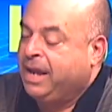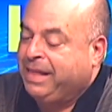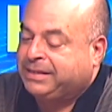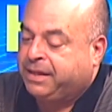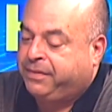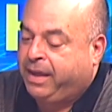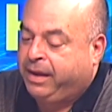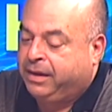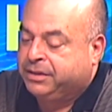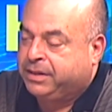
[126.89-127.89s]
that's the
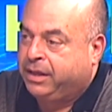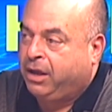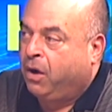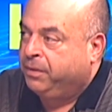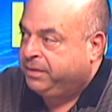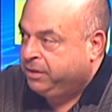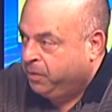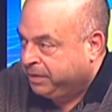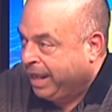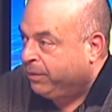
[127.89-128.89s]
thing is that you
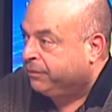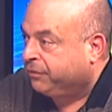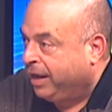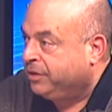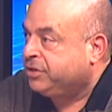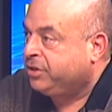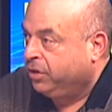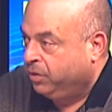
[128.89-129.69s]
and Danny were friends too.